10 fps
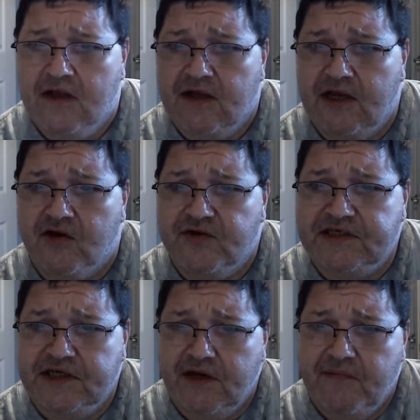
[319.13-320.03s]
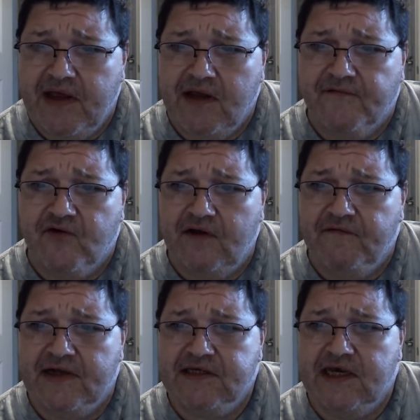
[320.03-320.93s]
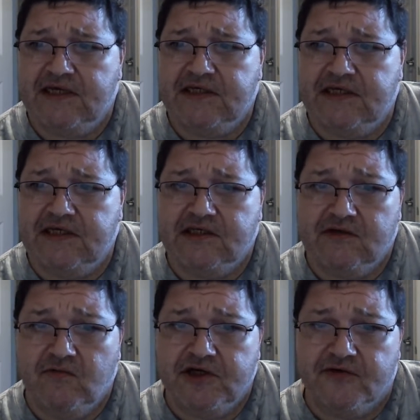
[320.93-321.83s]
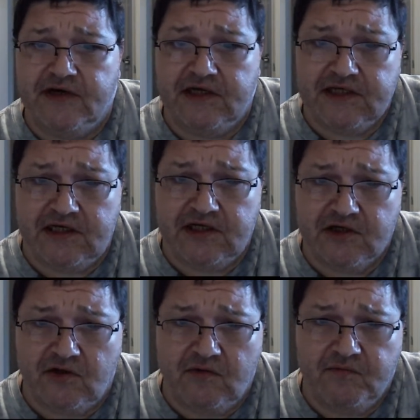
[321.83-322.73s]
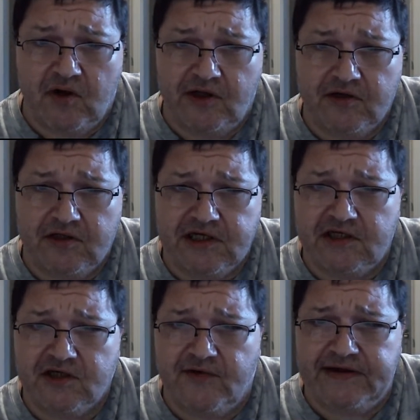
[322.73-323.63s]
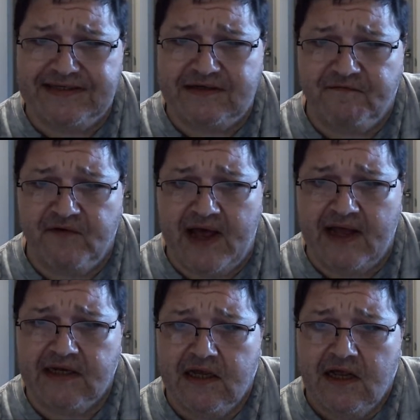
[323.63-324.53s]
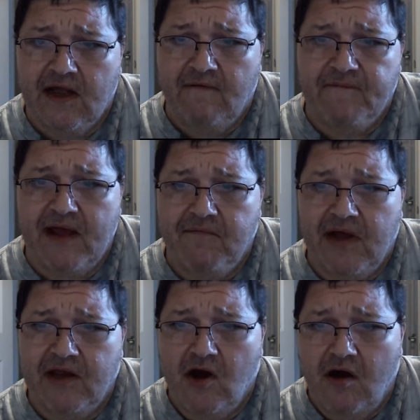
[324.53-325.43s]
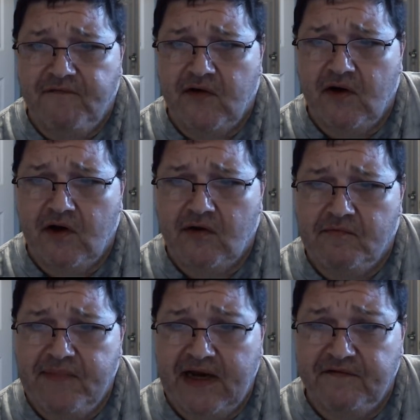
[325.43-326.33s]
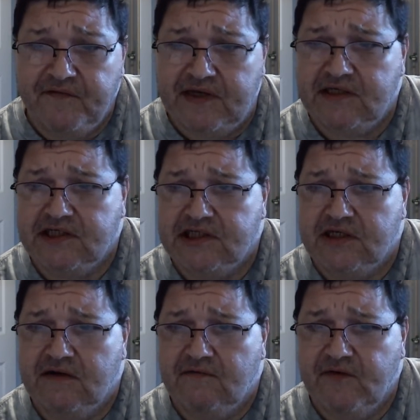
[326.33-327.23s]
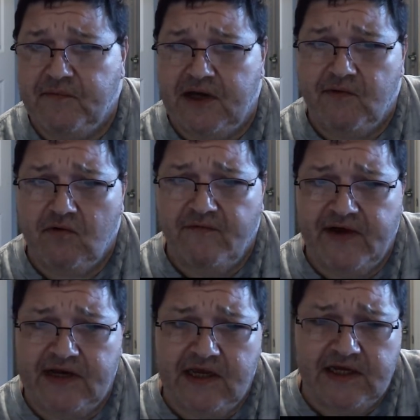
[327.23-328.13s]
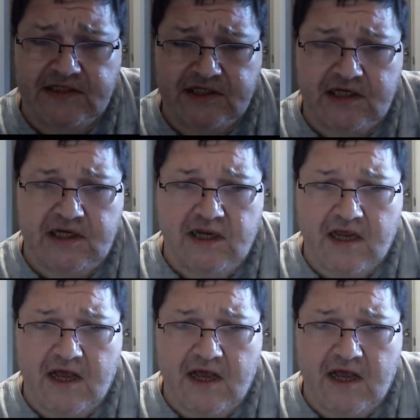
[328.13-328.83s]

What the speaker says: Increasing omega-3 fatty acids, which are an essential polyunsaturated fat, that might offer benefits for people with ADHD.